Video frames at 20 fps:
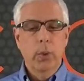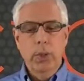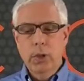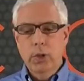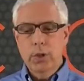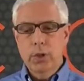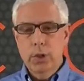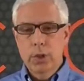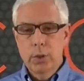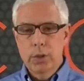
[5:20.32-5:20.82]
When
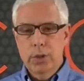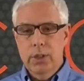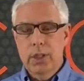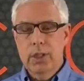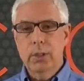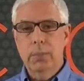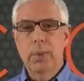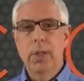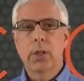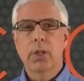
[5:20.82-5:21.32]
you're
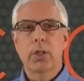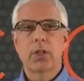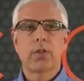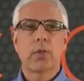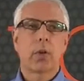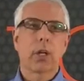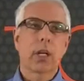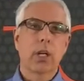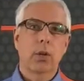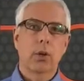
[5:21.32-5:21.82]
choosing speakers
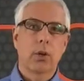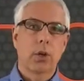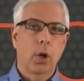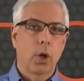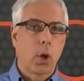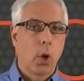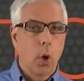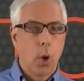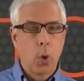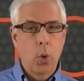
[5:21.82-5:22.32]
for either
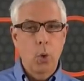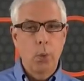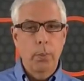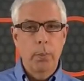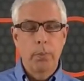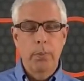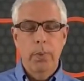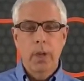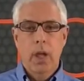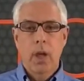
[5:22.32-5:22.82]
your
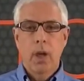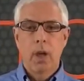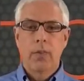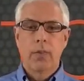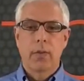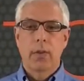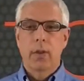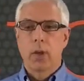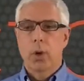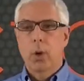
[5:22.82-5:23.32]
home,
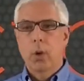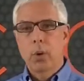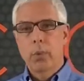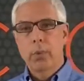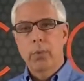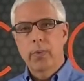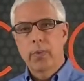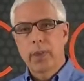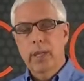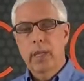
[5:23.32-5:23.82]
for your
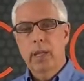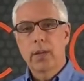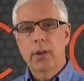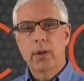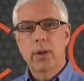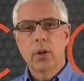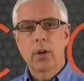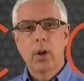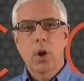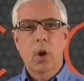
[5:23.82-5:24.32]
home
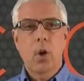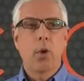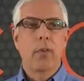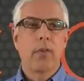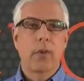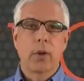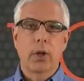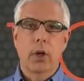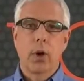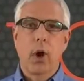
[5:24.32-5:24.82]
theater,
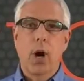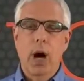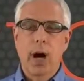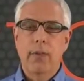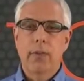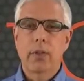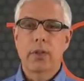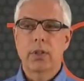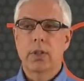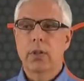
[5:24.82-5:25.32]
for your
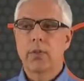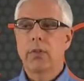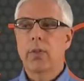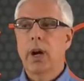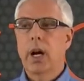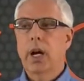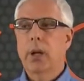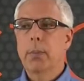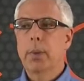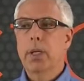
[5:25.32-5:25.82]
office
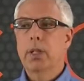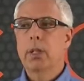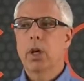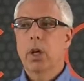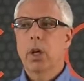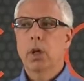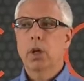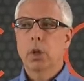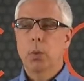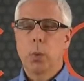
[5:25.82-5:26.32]
environment,
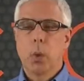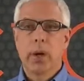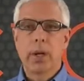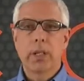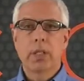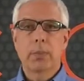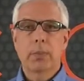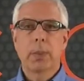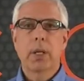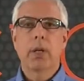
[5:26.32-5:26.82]
you want
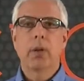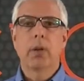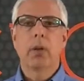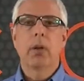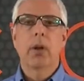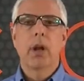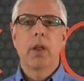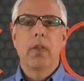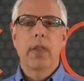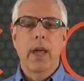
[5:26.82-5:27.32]
a
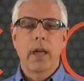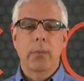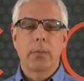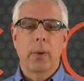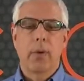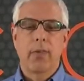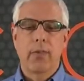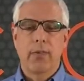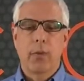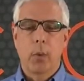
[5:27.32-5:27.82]
speaker that
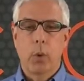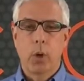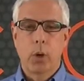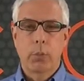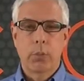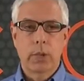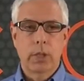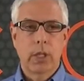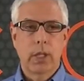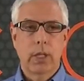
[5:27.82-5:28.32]

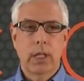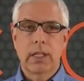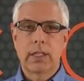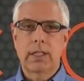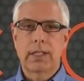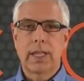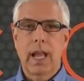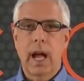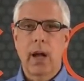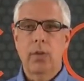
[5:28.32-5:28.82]
performs, that
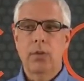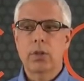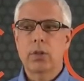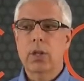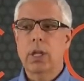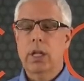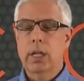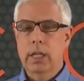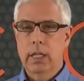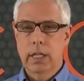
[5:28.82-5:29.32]
sounds
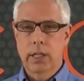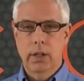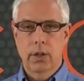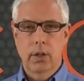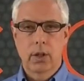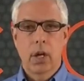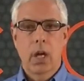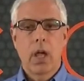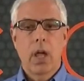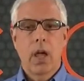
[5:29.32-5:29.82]
clear,